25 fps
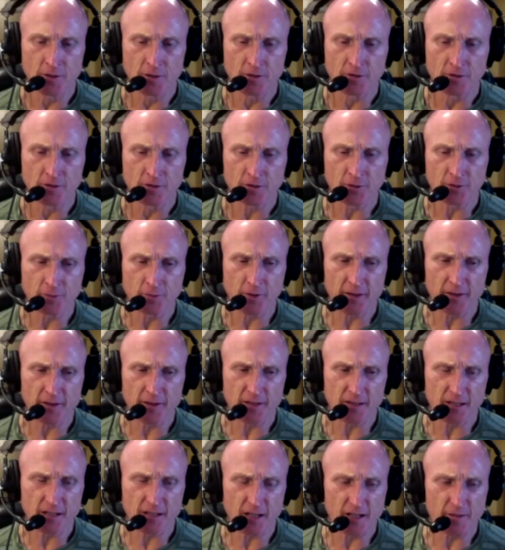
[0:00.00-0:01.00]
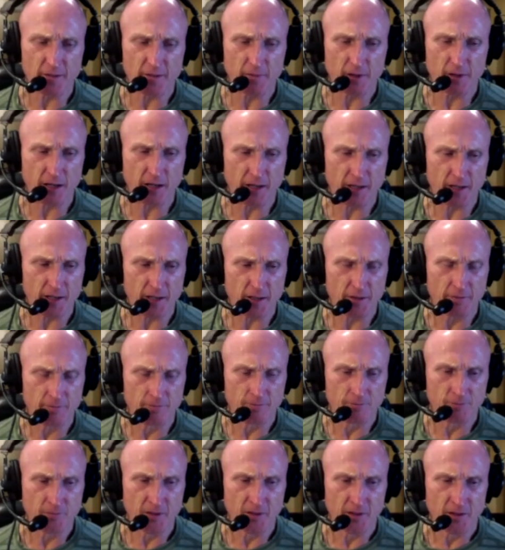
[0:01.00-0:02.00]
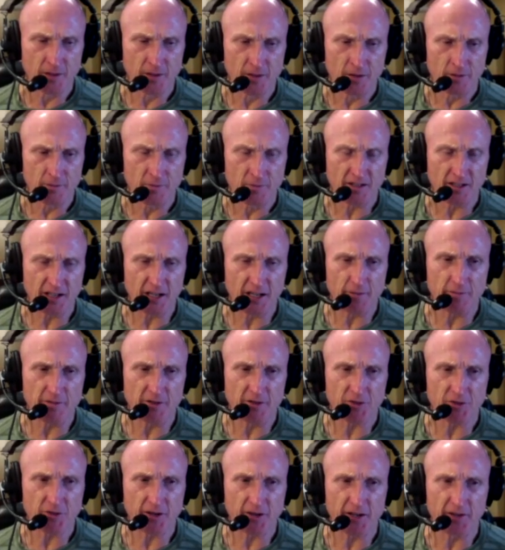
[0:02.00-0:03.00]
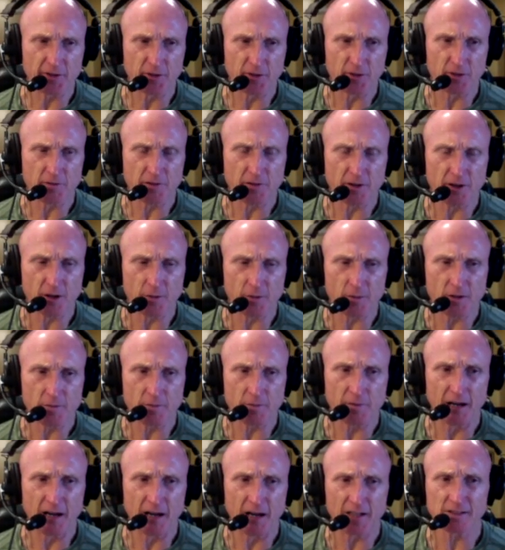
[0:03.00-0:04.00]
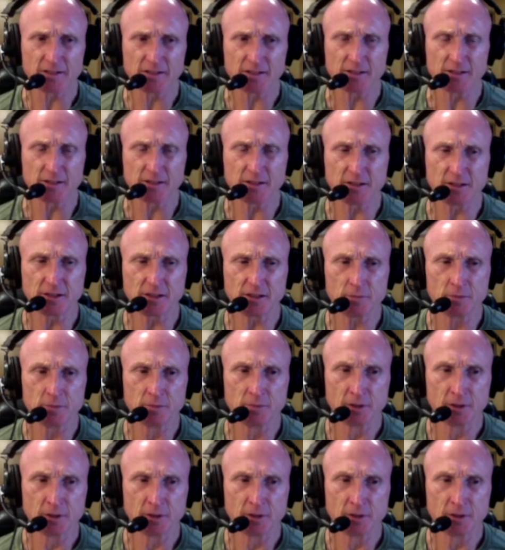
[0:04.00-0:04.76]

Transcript: So by the time I became the trainer of the Army boxing team,